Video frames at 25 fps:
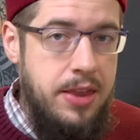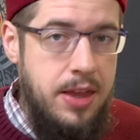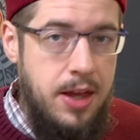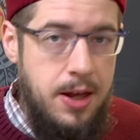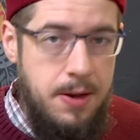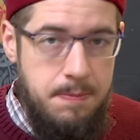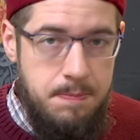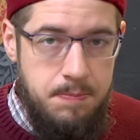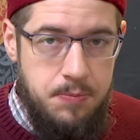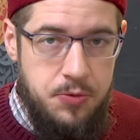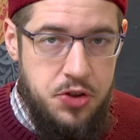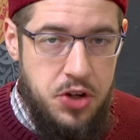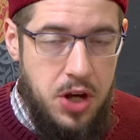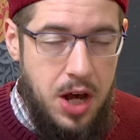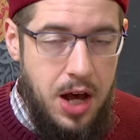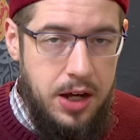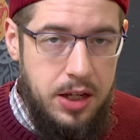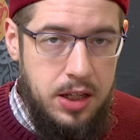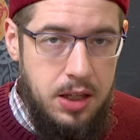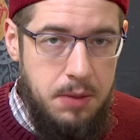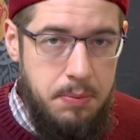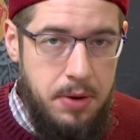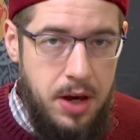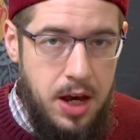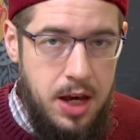them to
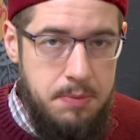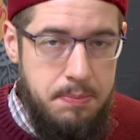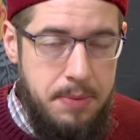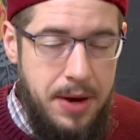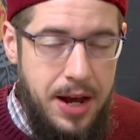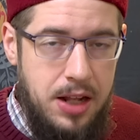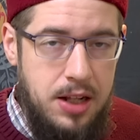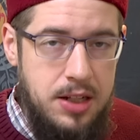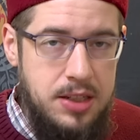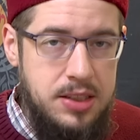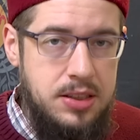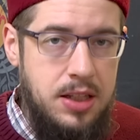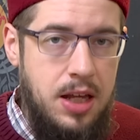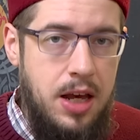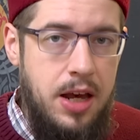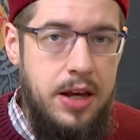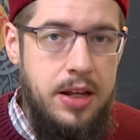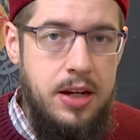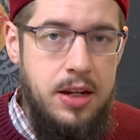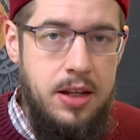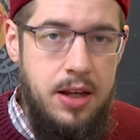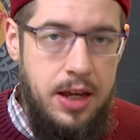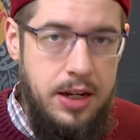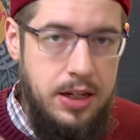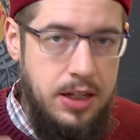occupied
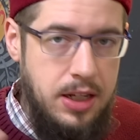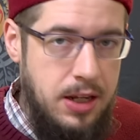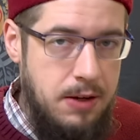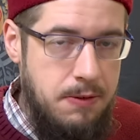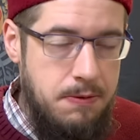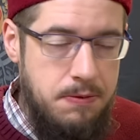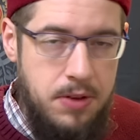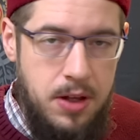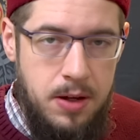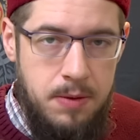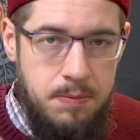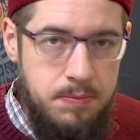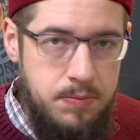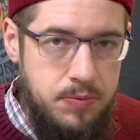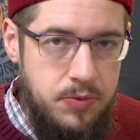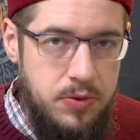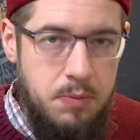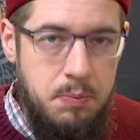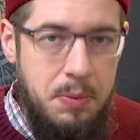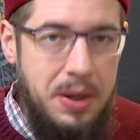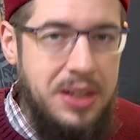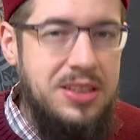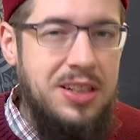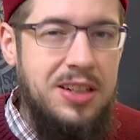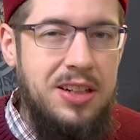Palestine and give them,
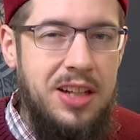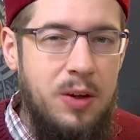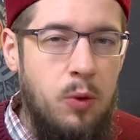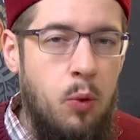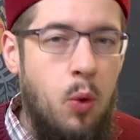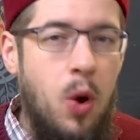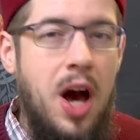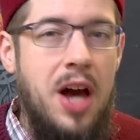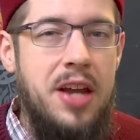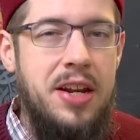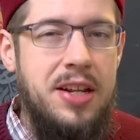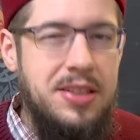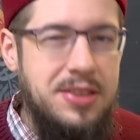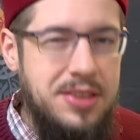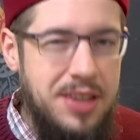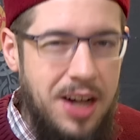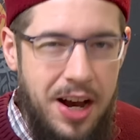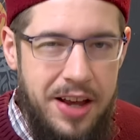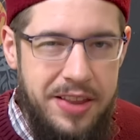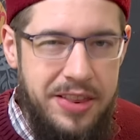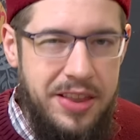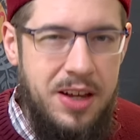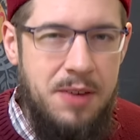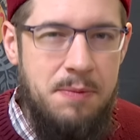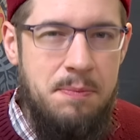basically wine and
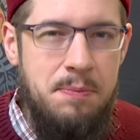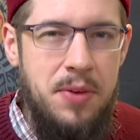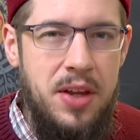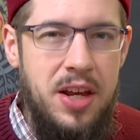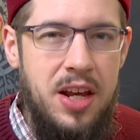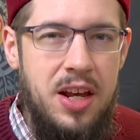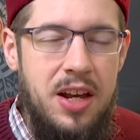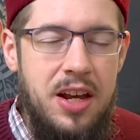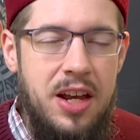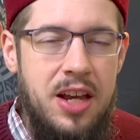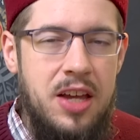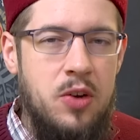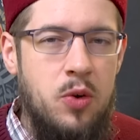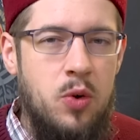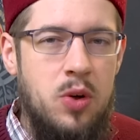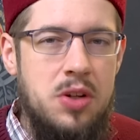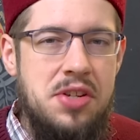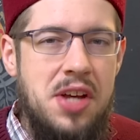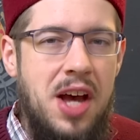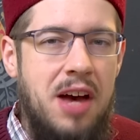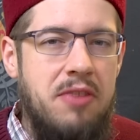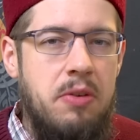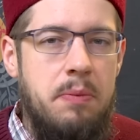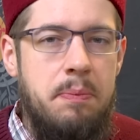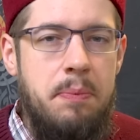dine them, in order
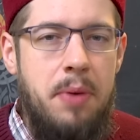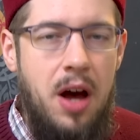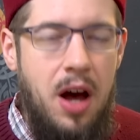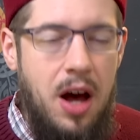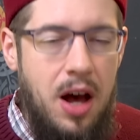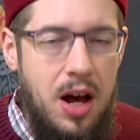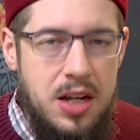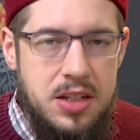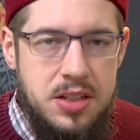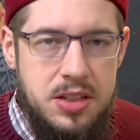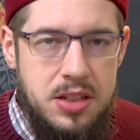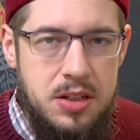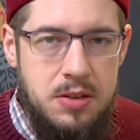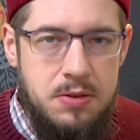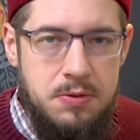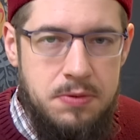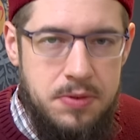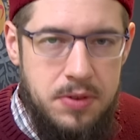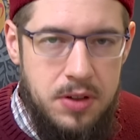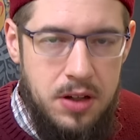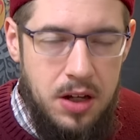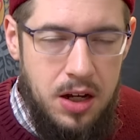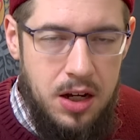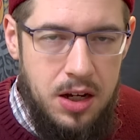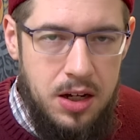to have a
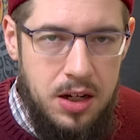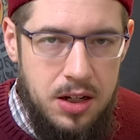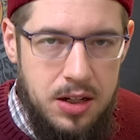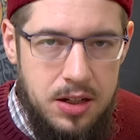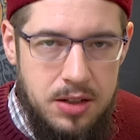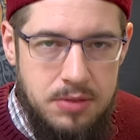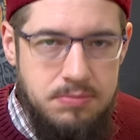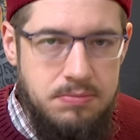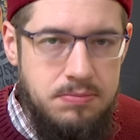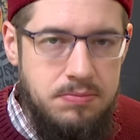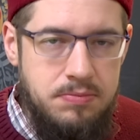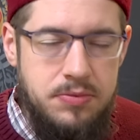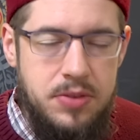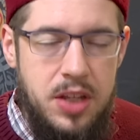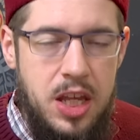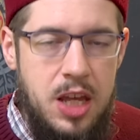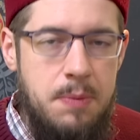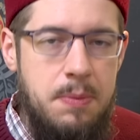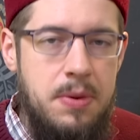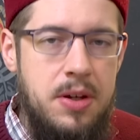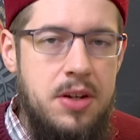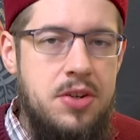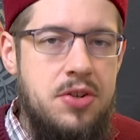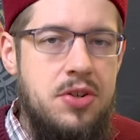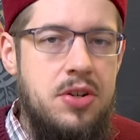positive
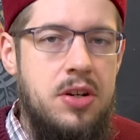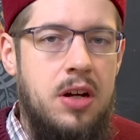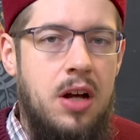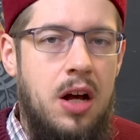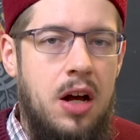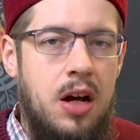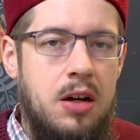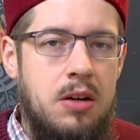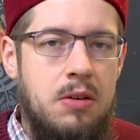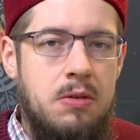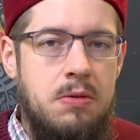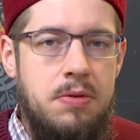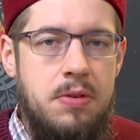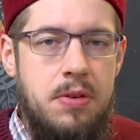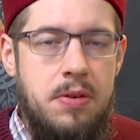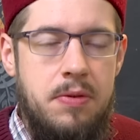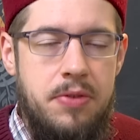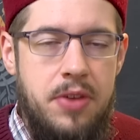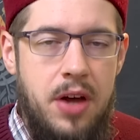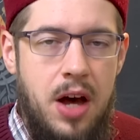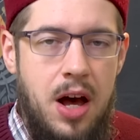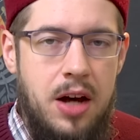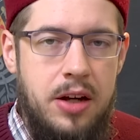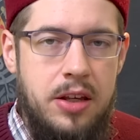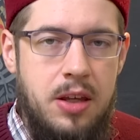image of
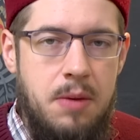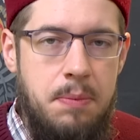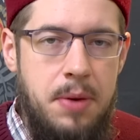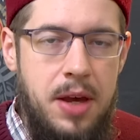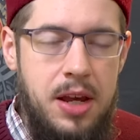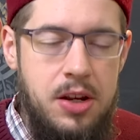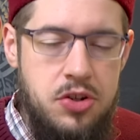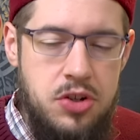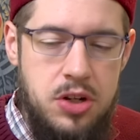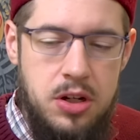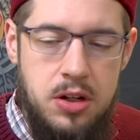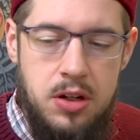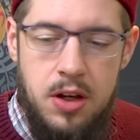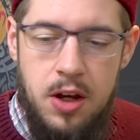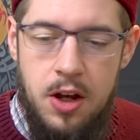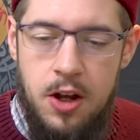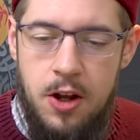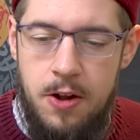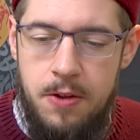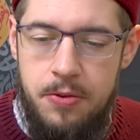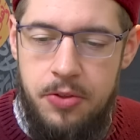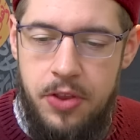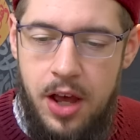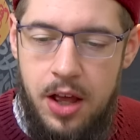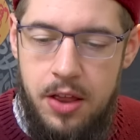the occupation,
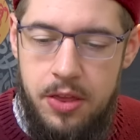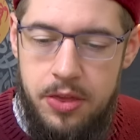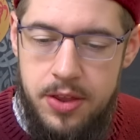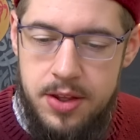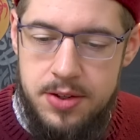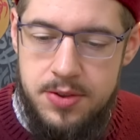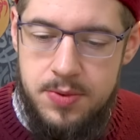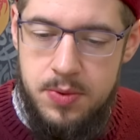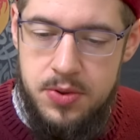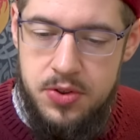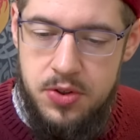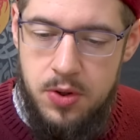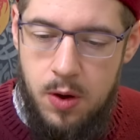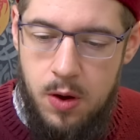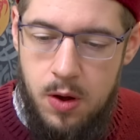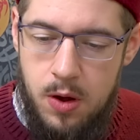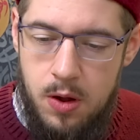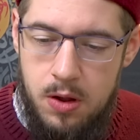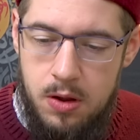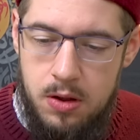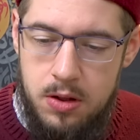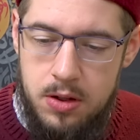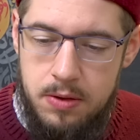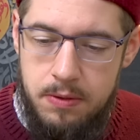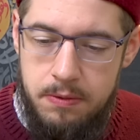that this was
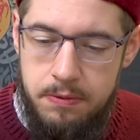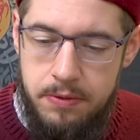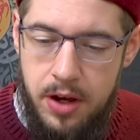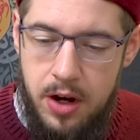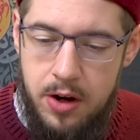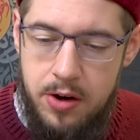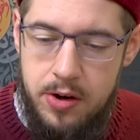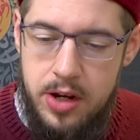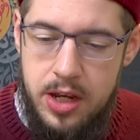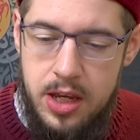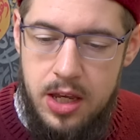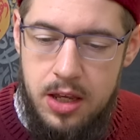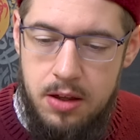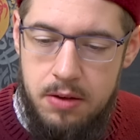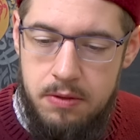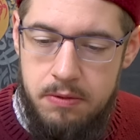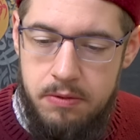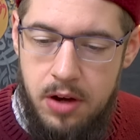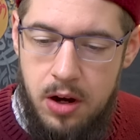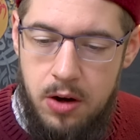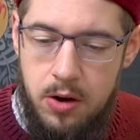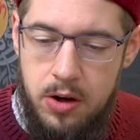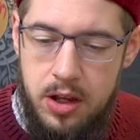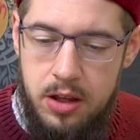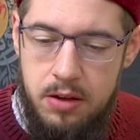all very,
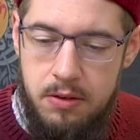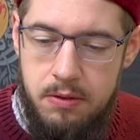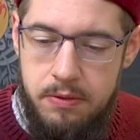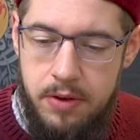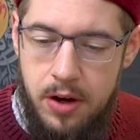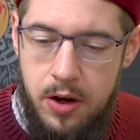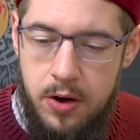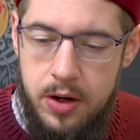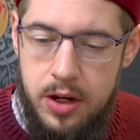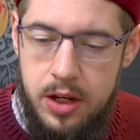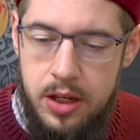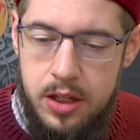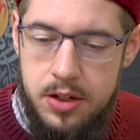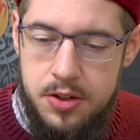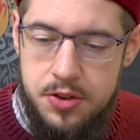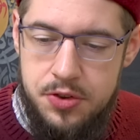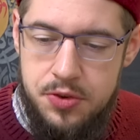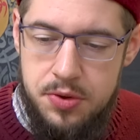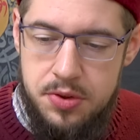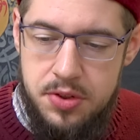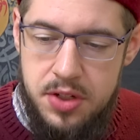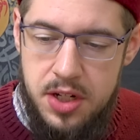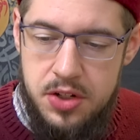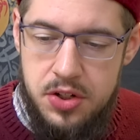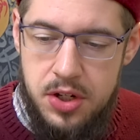very, very
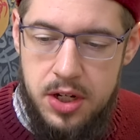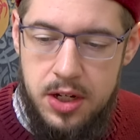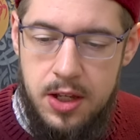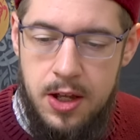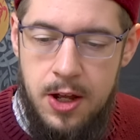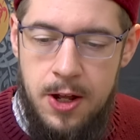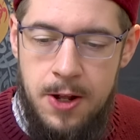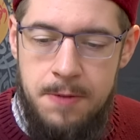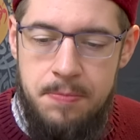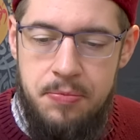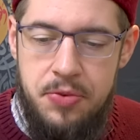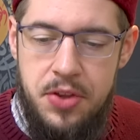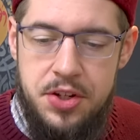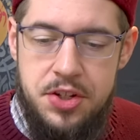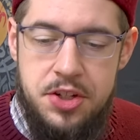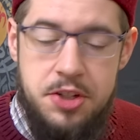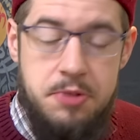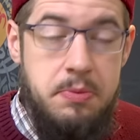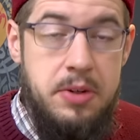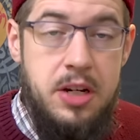strategic. This is